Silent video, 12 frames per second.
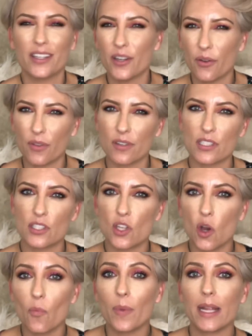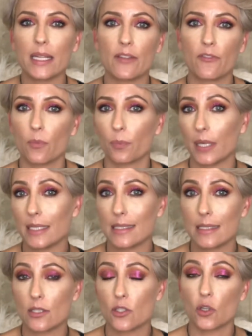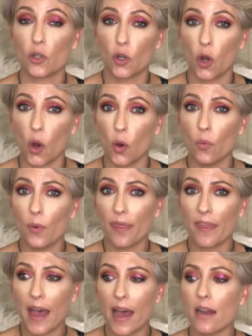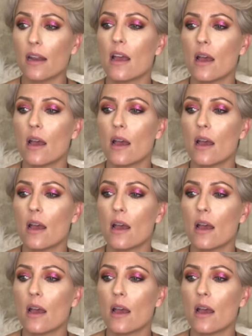You know, there's so many different places to go with that,